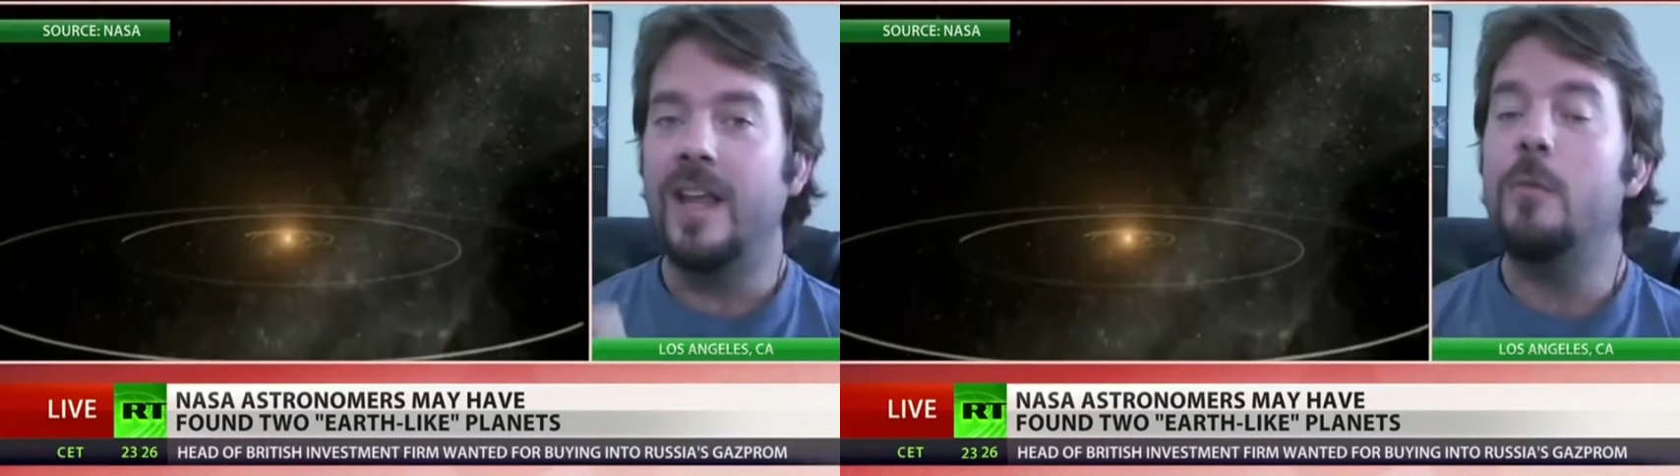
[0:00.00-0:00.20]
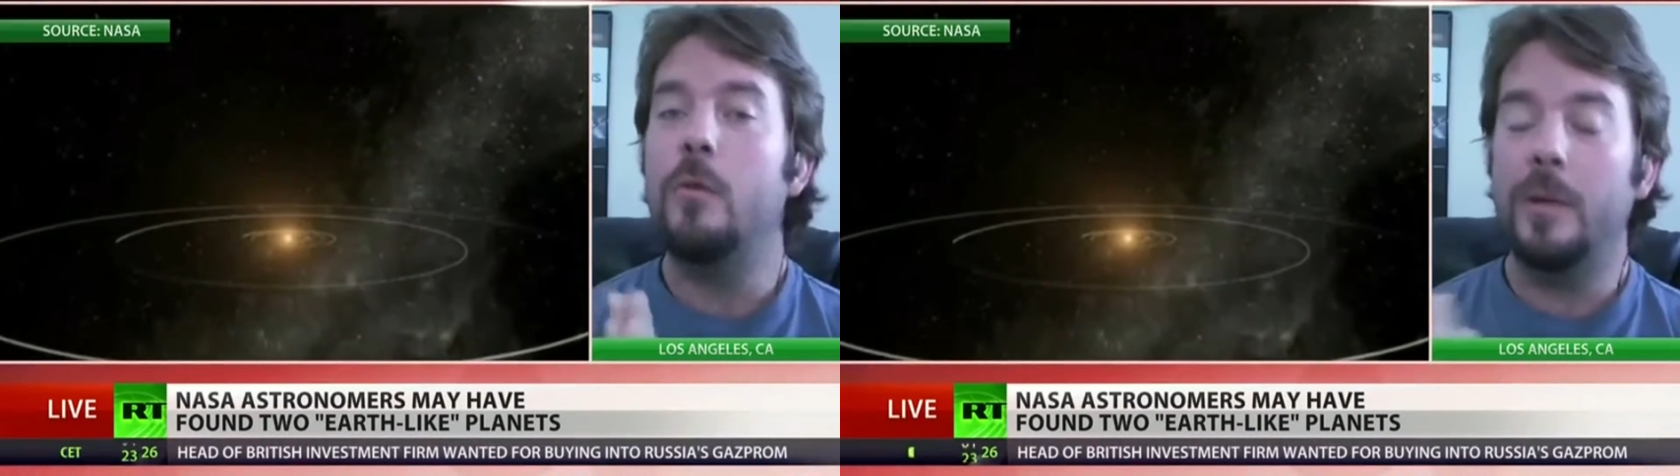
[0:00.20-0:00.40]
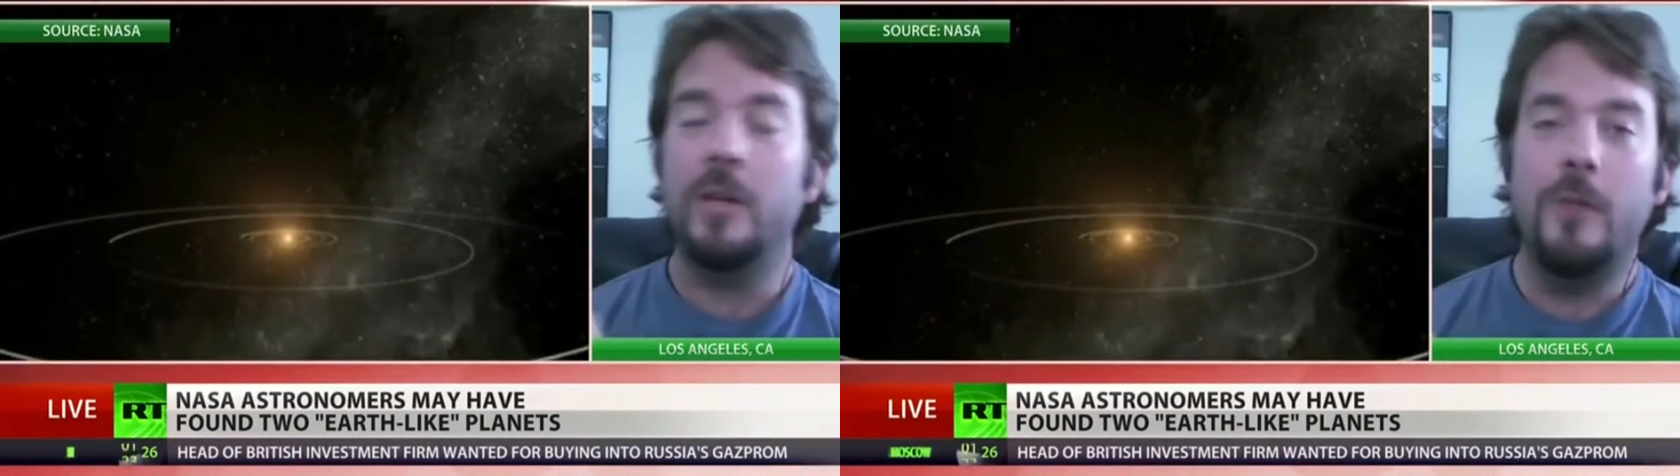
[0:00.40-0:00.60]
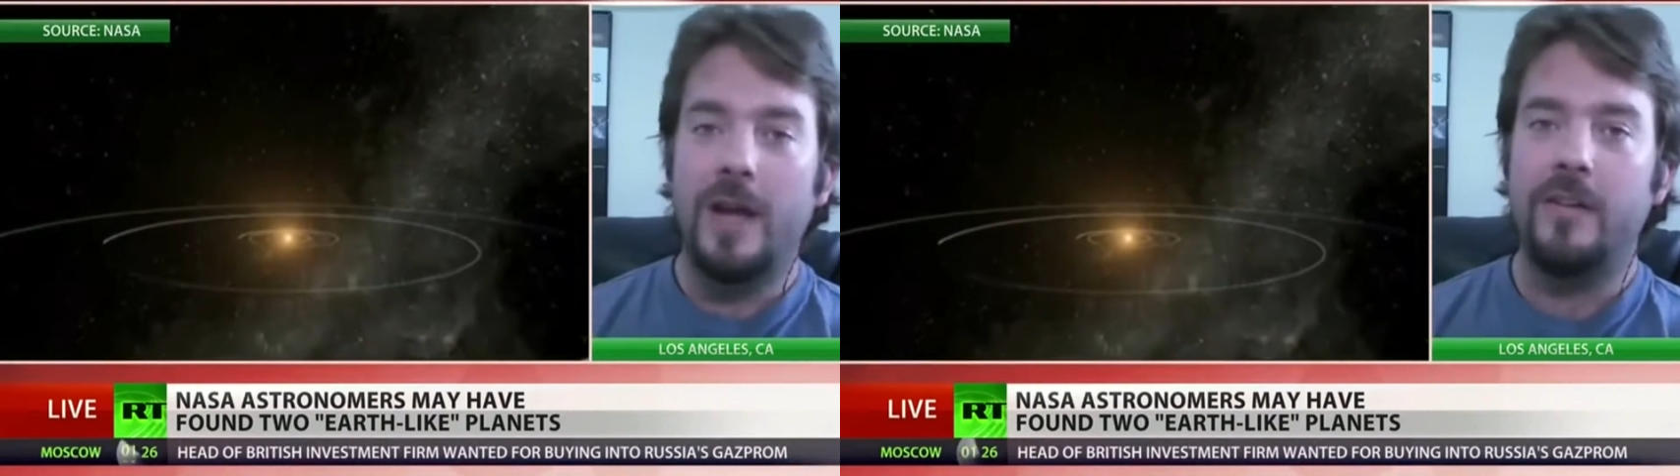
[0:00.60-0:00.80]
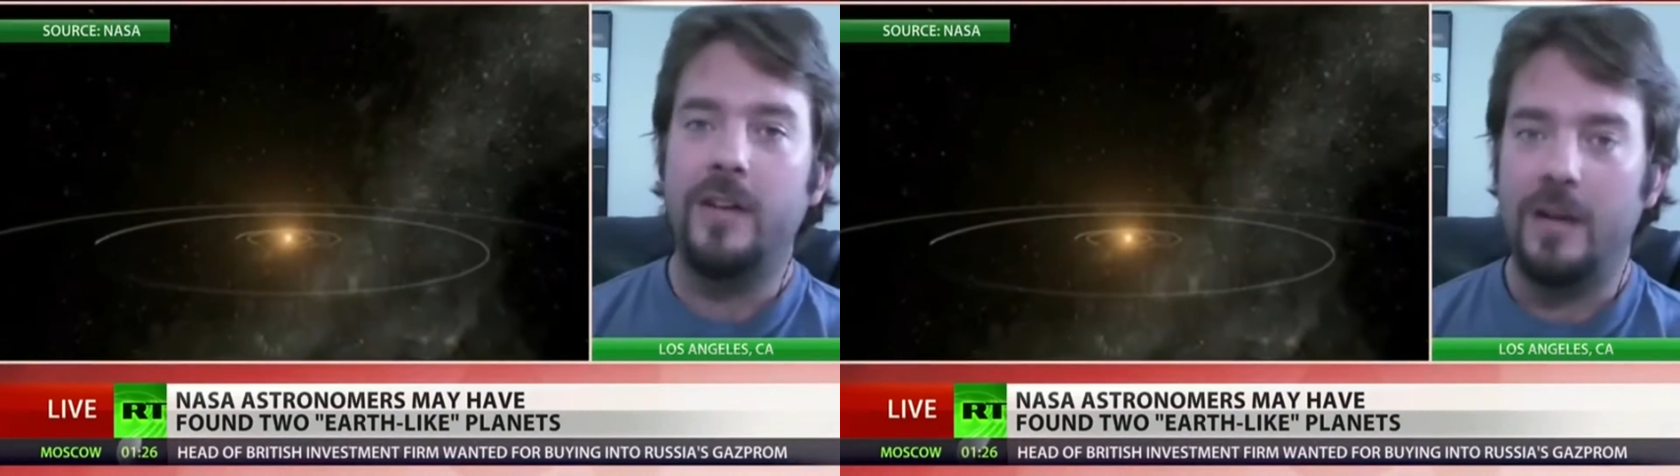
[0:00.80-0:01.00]
they will be
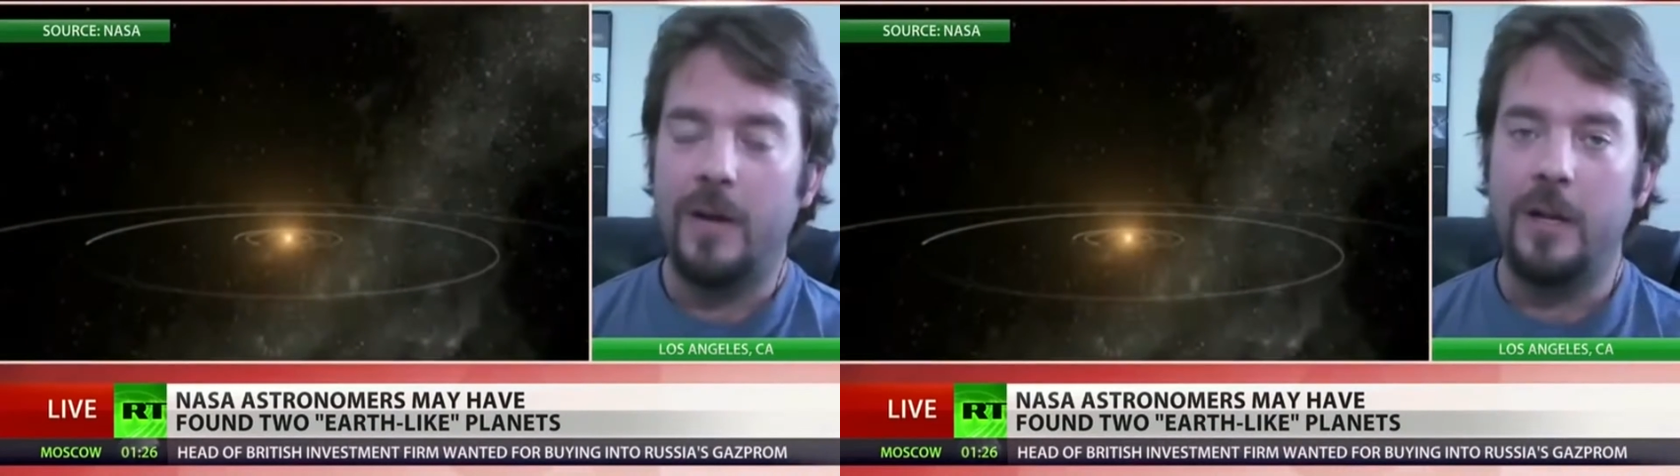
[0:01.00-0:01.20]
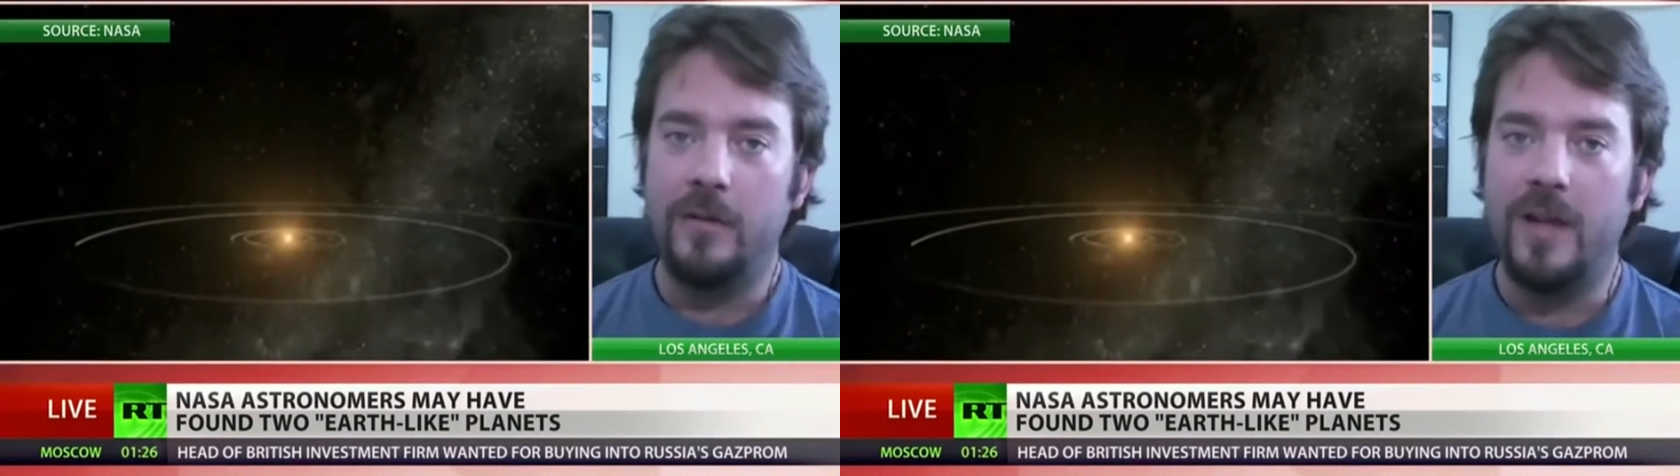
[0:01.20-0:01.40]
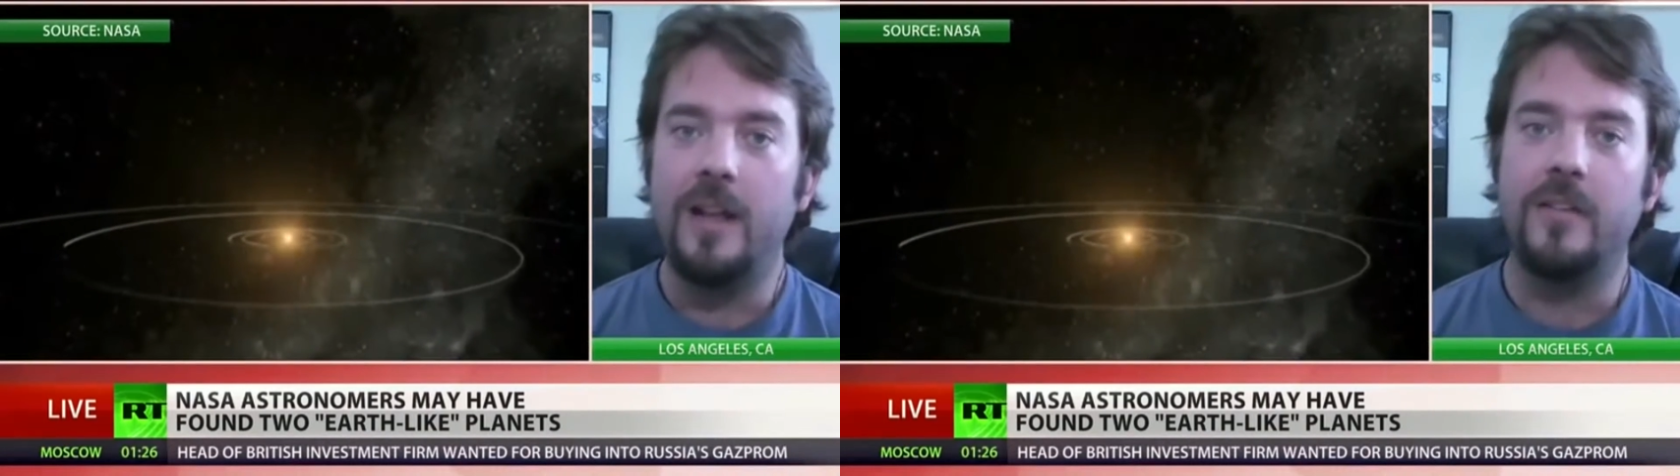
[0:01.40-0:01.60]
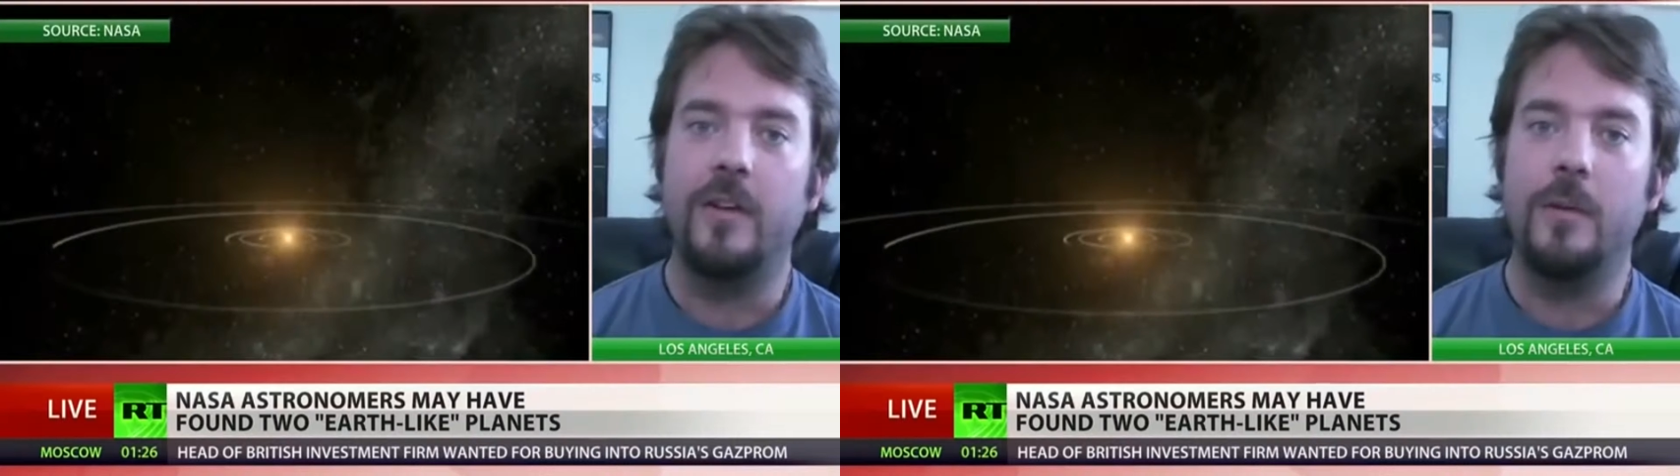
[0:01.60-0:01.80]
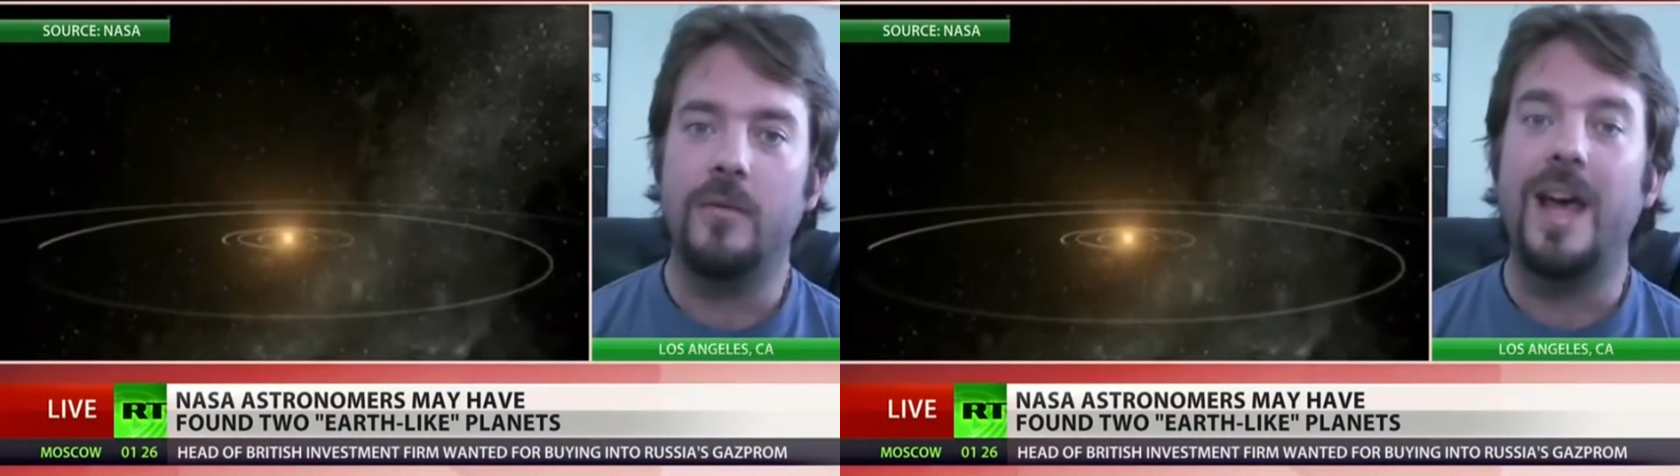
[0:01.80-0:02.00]
directing their radio
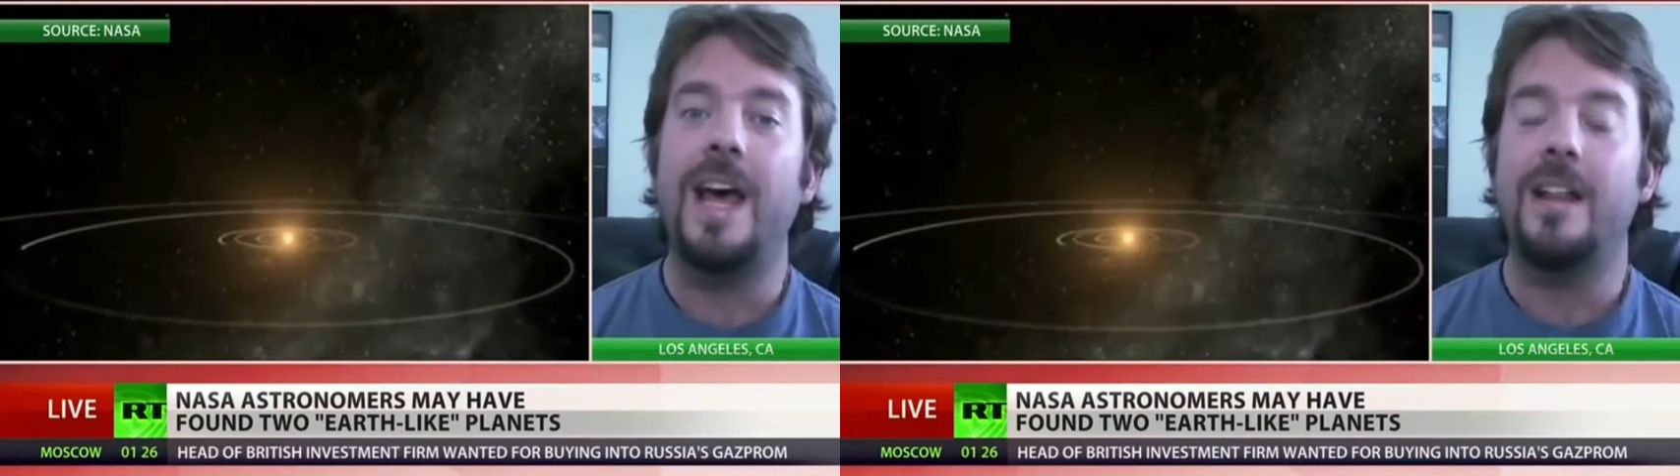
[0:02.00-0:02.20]
telescopes